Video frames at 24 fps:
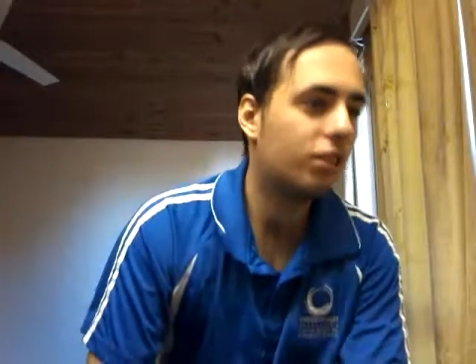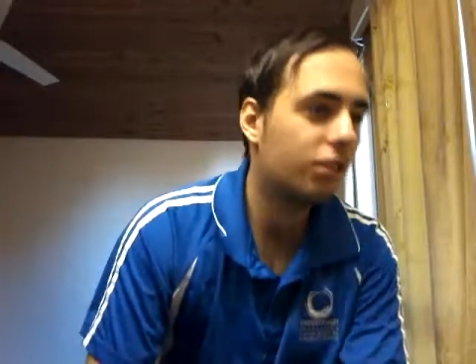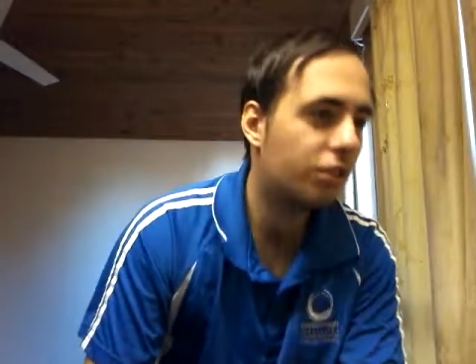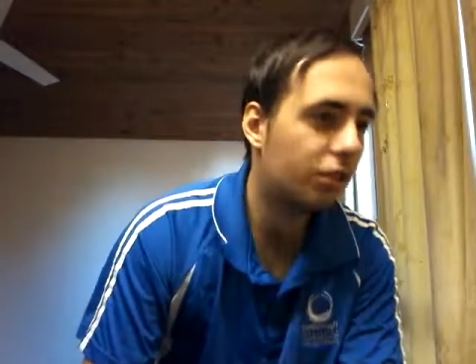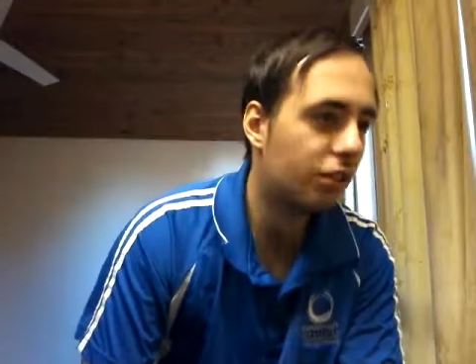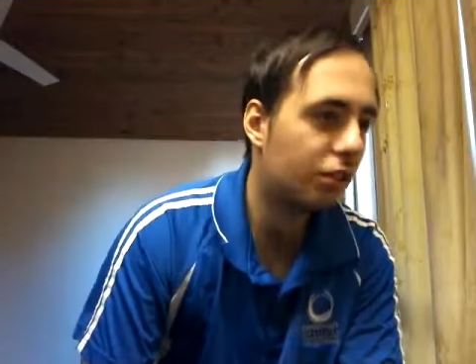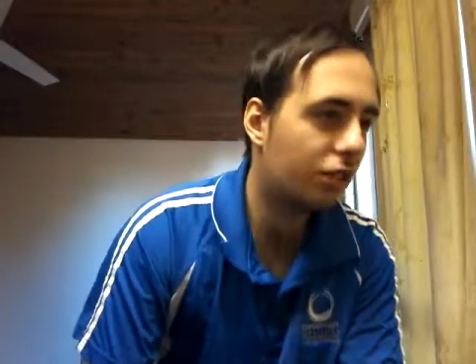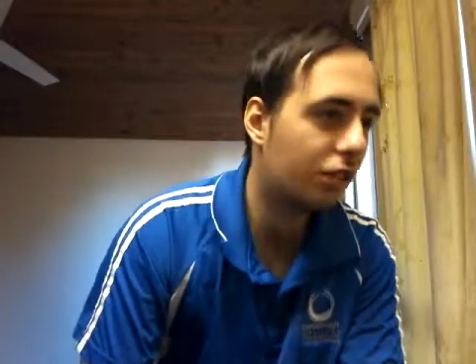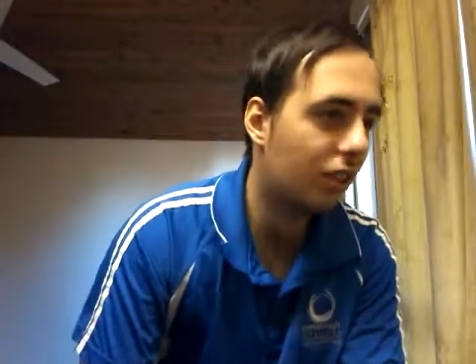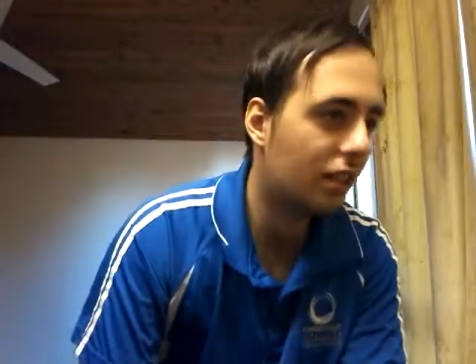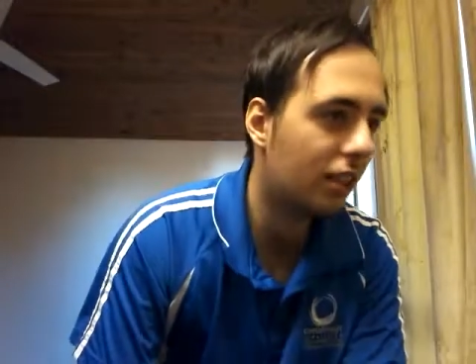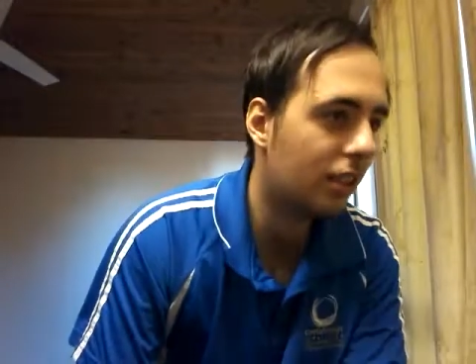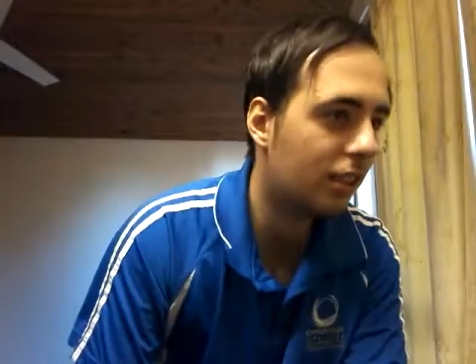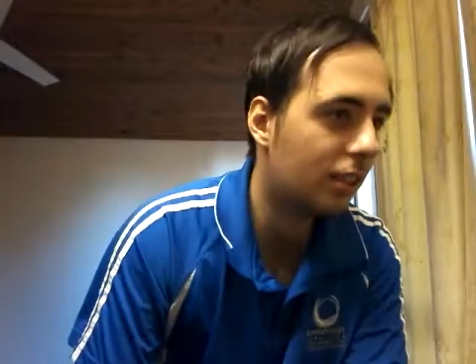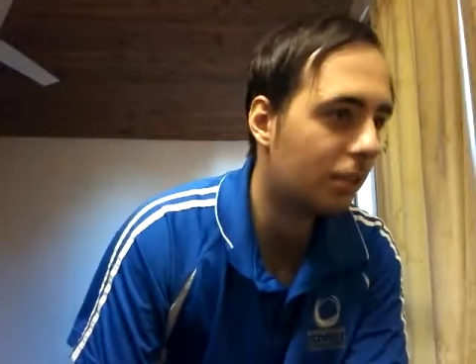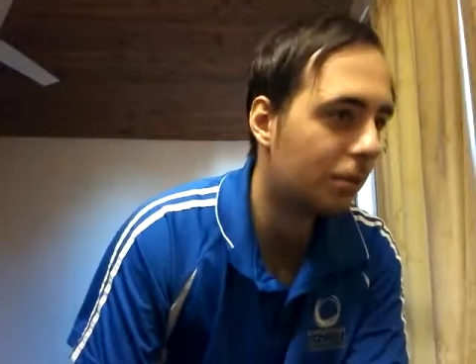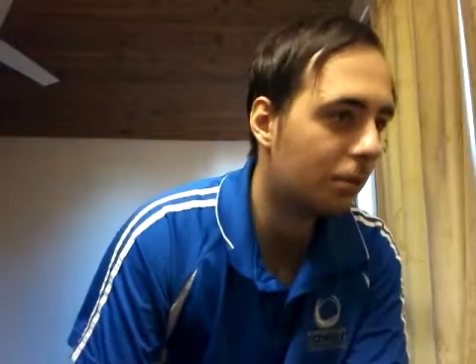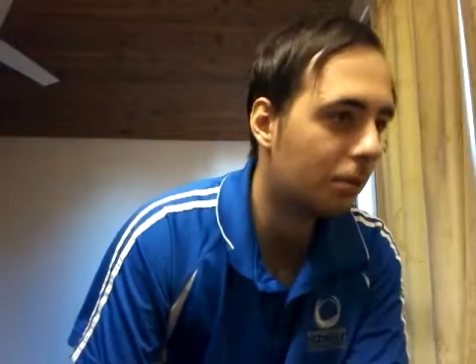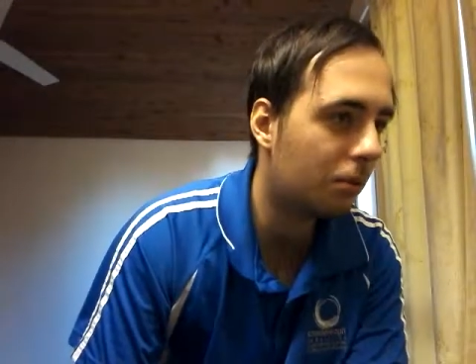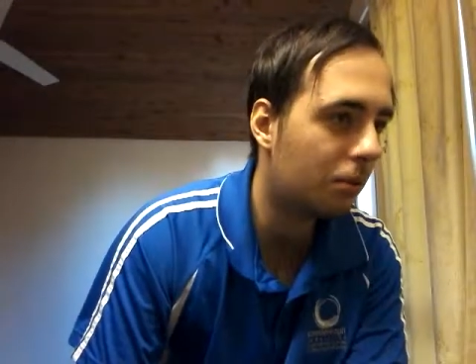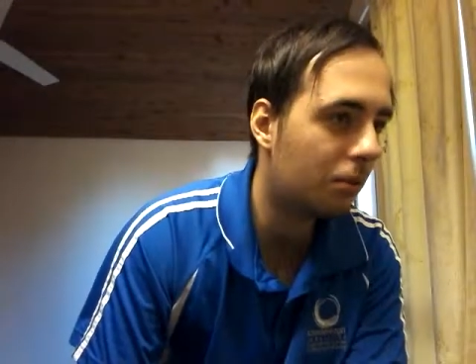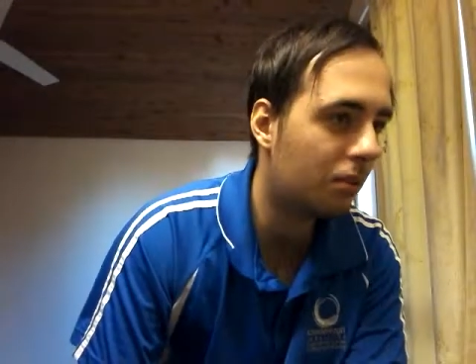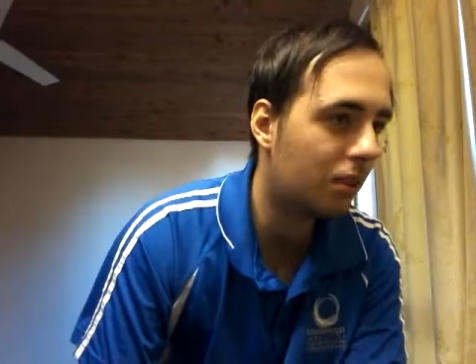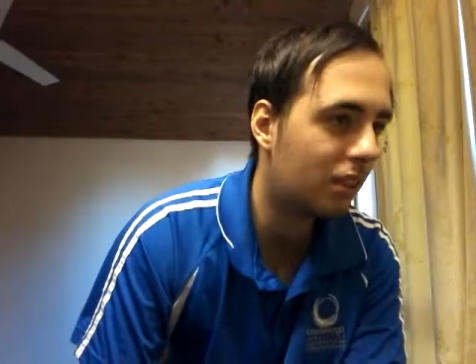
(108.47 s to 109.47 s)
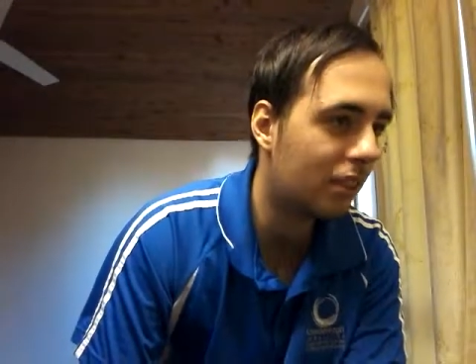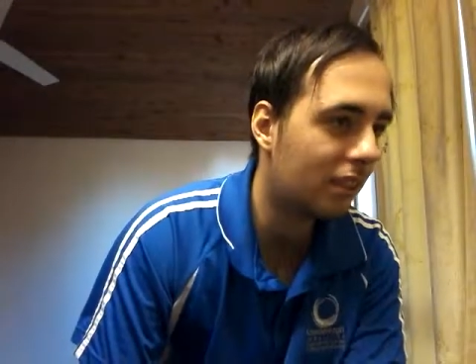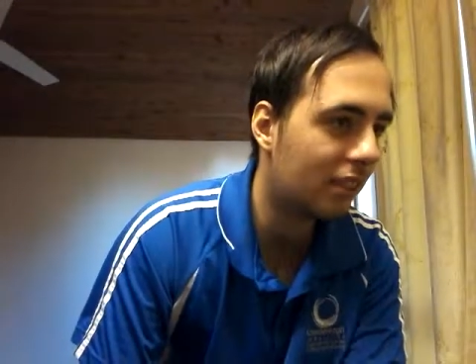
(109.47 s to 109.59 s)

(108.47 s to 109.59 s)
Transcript: Your friends will be